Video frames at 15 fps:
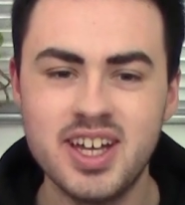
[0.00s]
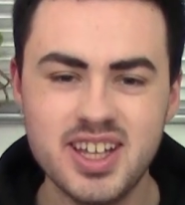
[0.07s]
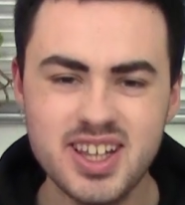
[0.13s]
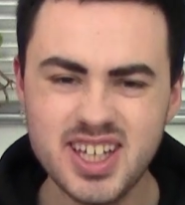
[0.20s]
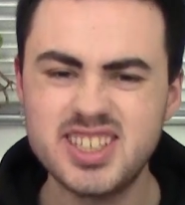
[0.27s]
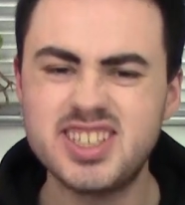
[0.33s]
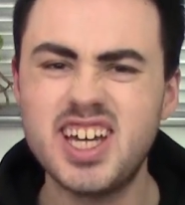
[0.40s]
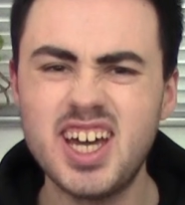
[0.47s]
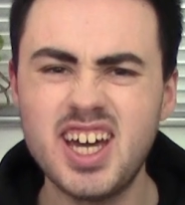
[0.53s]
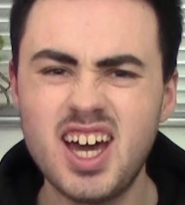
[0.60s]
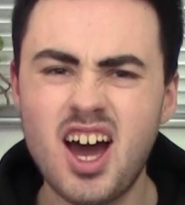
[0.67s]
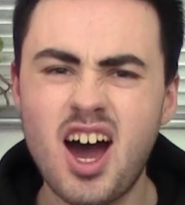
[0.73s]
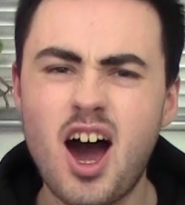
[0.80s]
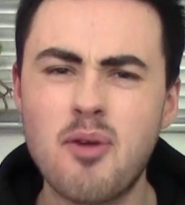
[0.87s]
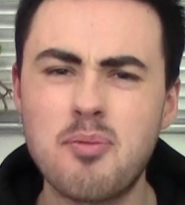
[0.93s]
This year
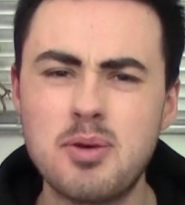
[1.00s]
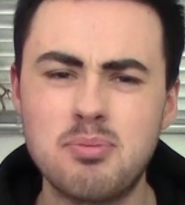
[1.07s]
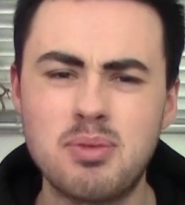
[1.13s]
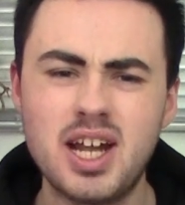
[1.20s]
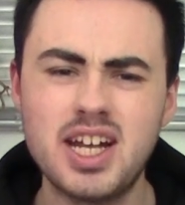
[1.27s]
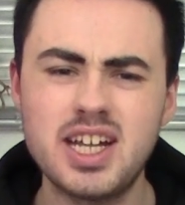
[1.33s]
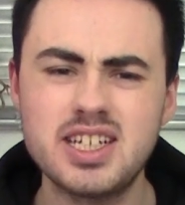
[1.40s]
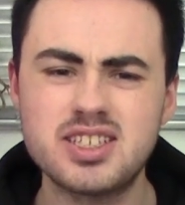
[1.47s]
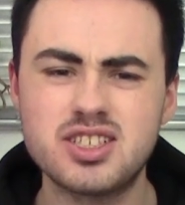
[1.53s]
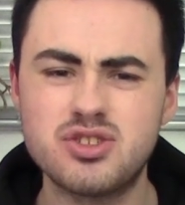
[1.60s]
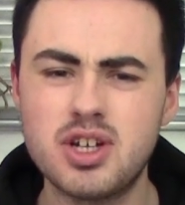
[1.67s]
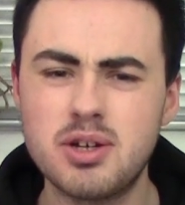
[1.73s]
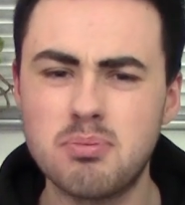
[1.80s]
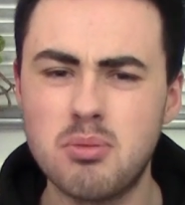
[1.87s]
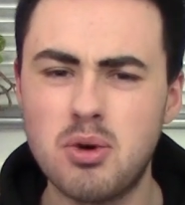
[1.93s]
I've been planning to
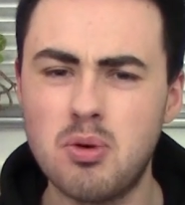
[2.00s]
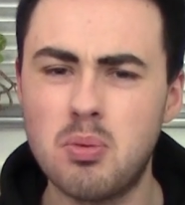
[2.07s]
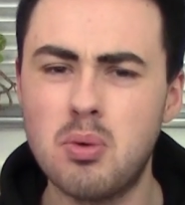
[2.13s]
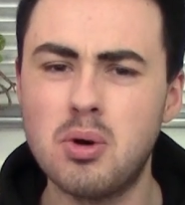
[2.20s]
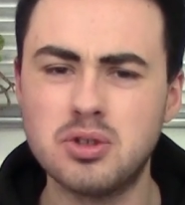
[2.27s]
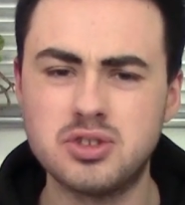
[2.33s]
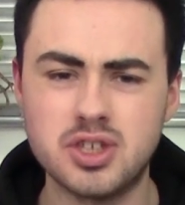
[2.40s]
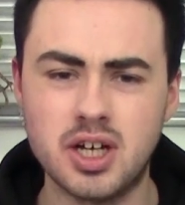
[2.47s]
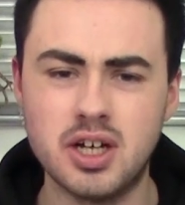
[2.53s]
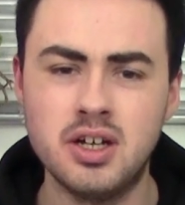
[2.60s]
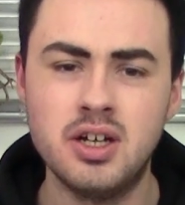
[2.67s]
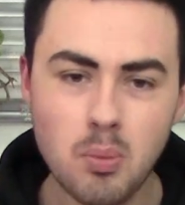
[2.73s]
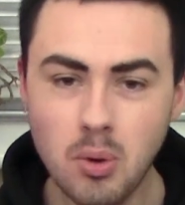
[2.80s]
drink more water.